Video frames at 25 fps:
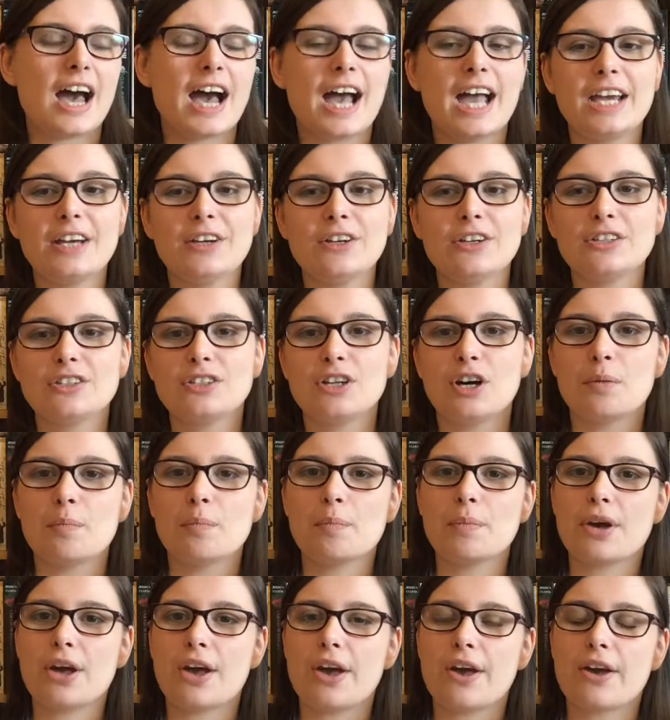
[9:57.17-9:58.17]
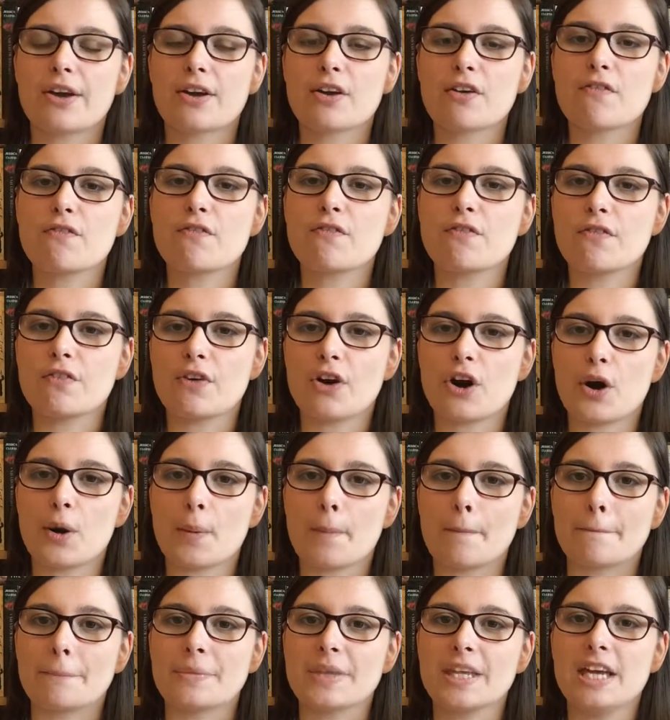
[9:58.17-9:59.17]
I know Tom Burke
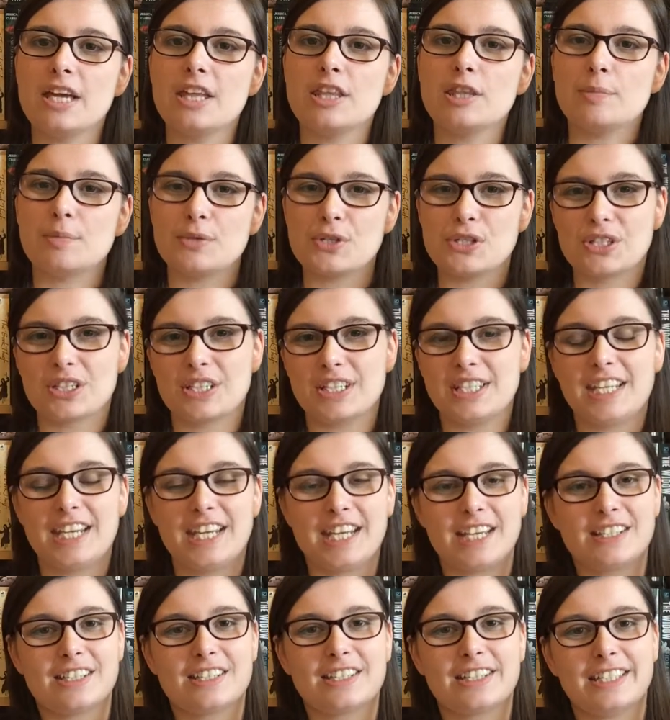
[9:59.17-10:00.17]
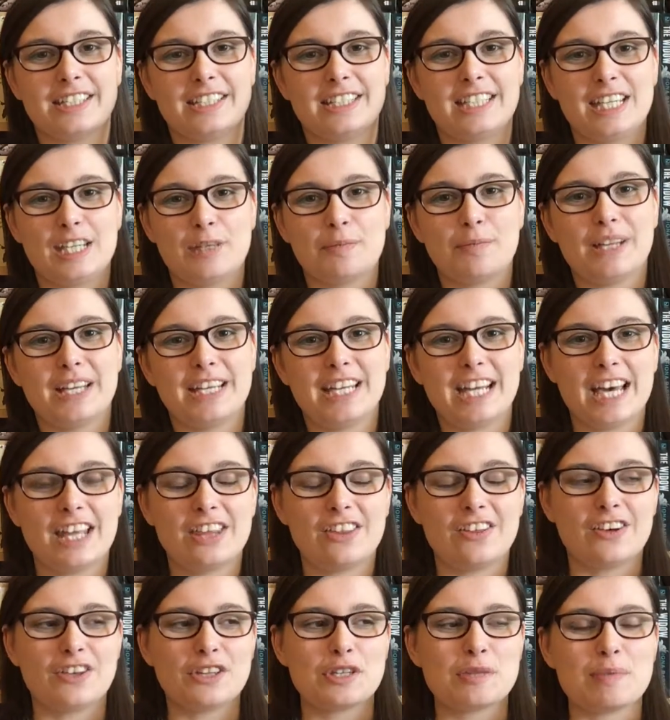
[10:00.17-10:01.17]
from The Musketeers because he played
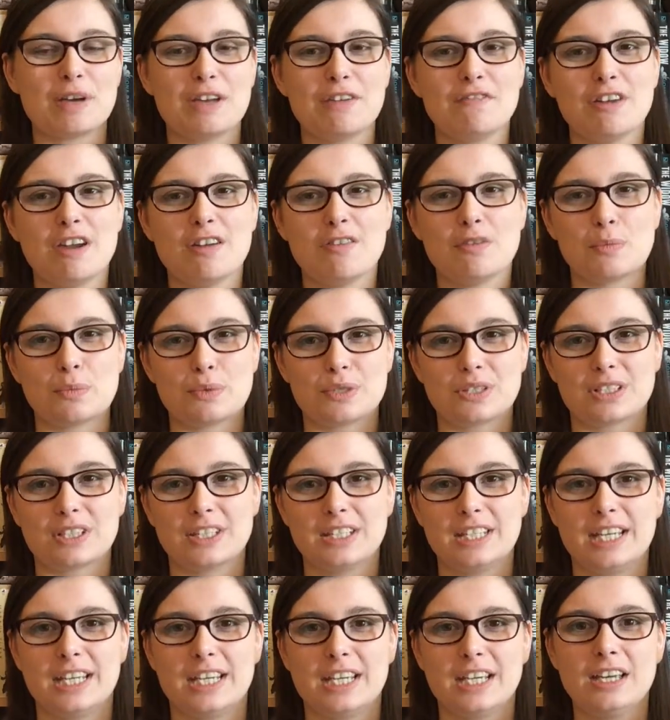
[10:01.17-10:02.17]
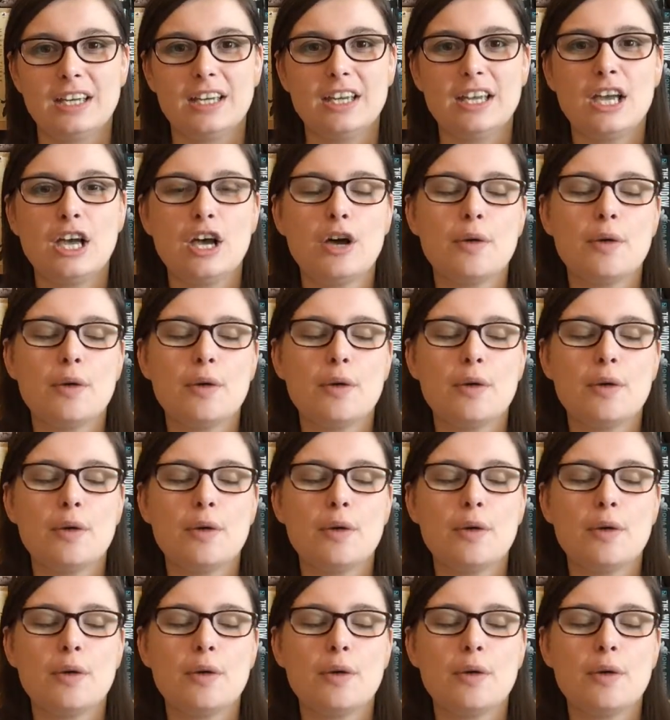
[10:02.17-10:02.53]
Athos, my favourite musketeer,